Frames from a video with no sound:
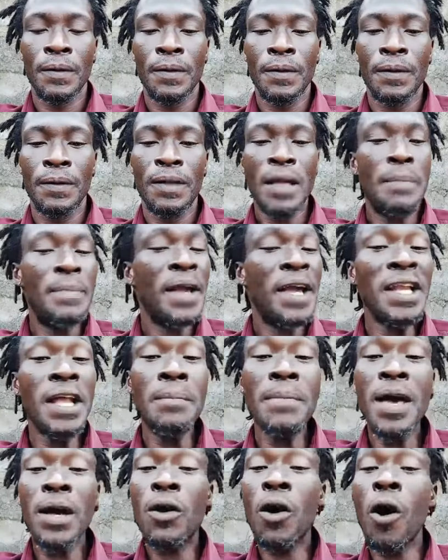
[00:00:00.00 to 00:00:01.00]
Then begin to
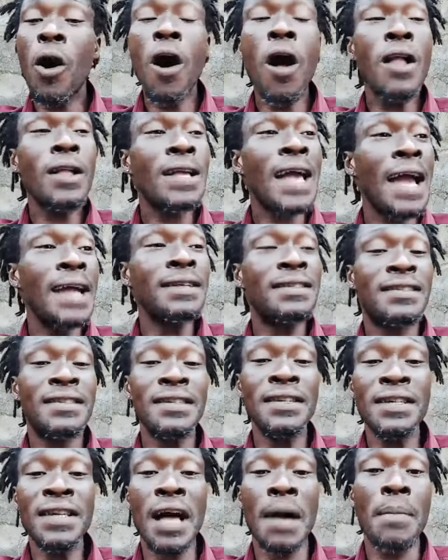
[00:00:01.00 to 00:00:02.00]
make all kinds of
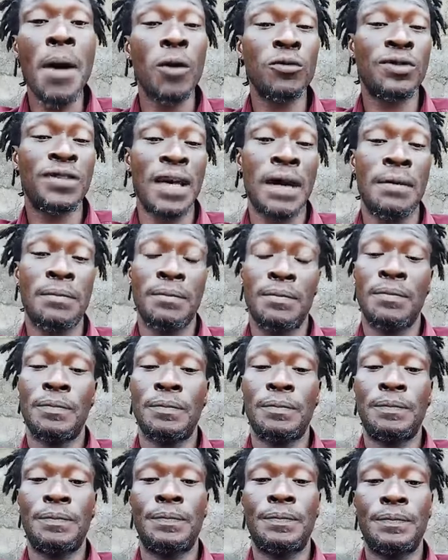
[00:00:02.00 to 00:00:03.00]
things about them.
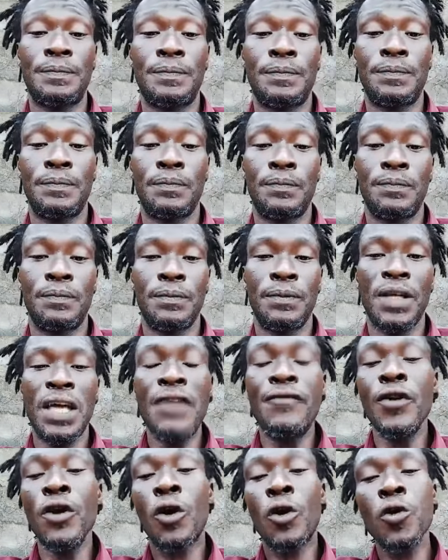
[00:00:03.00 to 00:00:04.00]

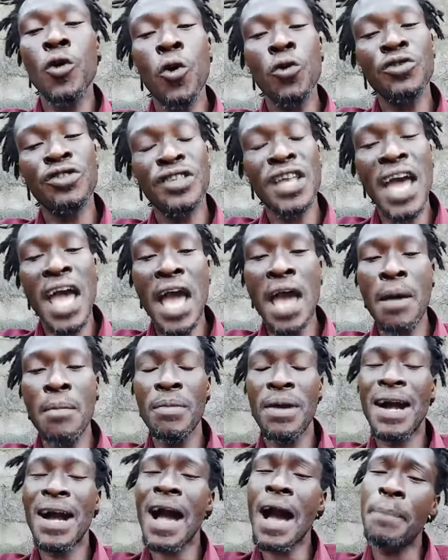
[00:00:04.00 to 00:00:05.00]
Even close them,
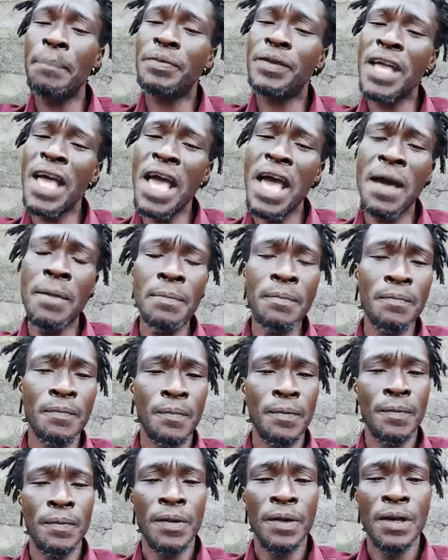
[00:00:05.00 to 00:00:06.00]
cap them,
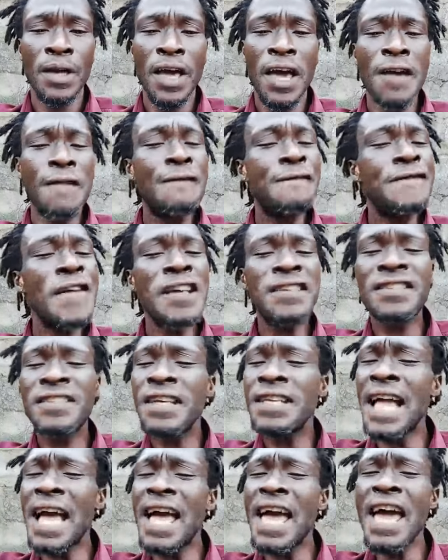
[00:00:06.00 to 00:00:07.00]
and face
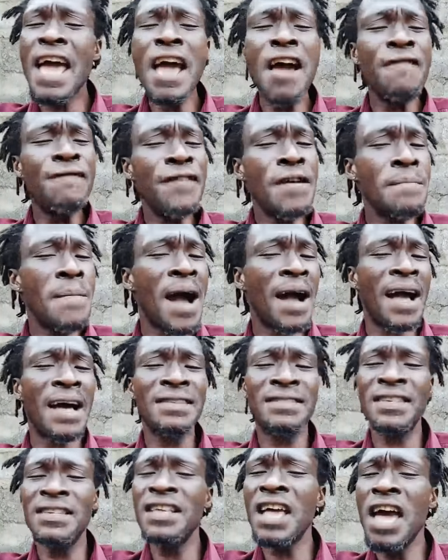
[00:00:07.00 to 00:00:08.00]
them at every
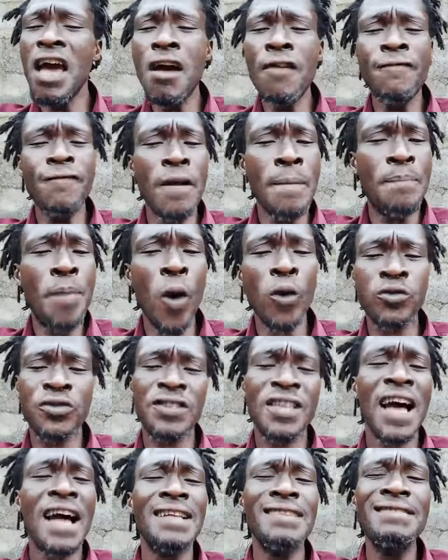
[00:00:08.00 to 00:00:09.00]
magazine, every
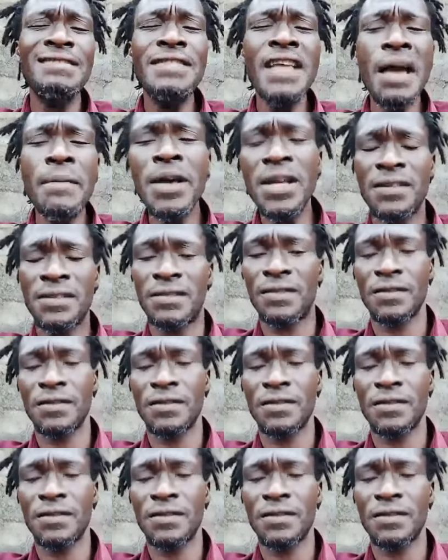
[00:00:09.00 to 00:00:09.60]
poster, name it.